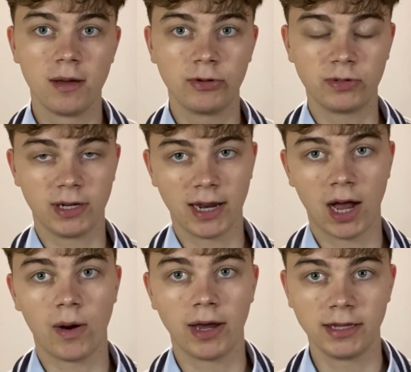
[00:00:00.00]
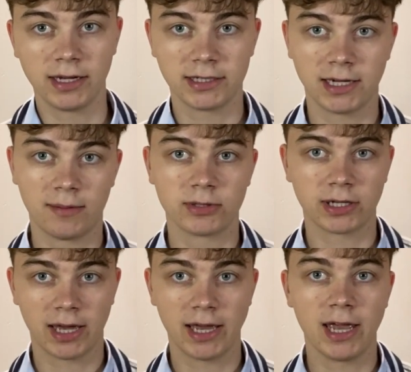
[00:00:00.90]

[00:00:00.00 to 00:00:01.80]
between now and the exams, okay?